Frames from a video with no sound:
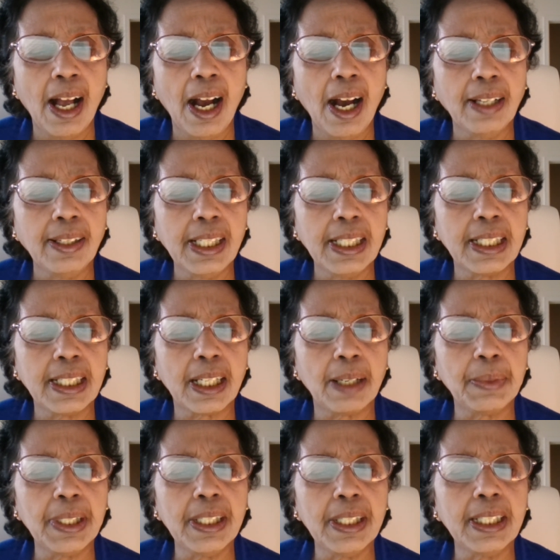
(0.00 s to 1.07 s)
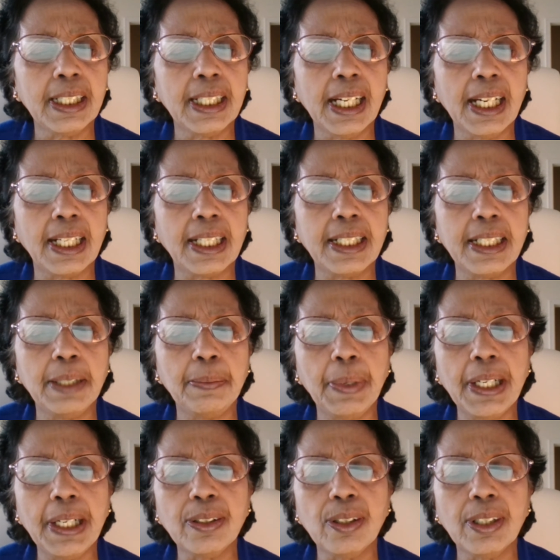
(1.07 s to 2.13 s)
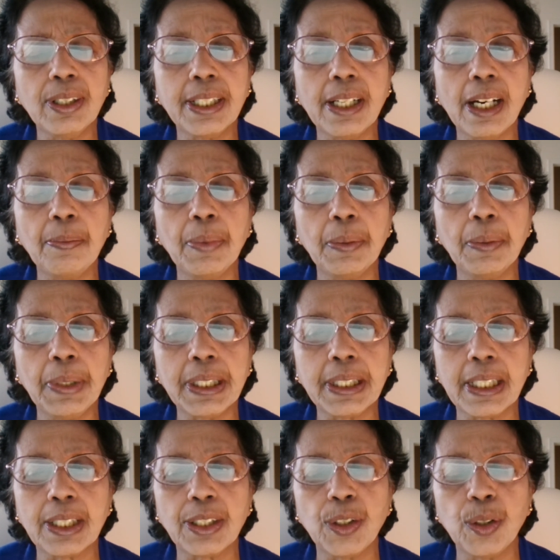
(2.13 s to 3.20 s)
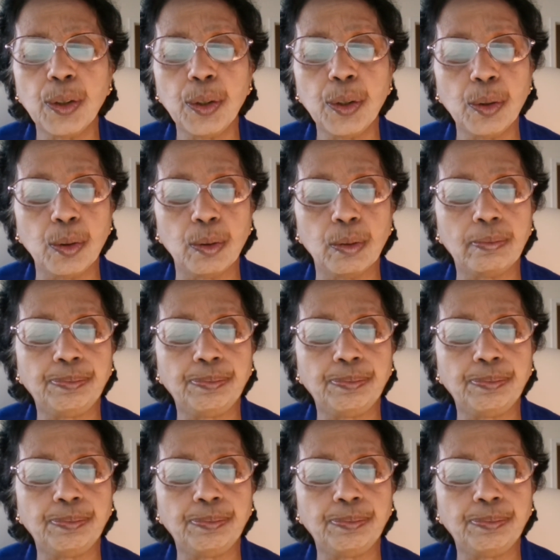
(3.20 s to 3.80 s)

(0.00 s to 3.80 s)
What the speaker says: Other income, here again, depends on the type of business you do,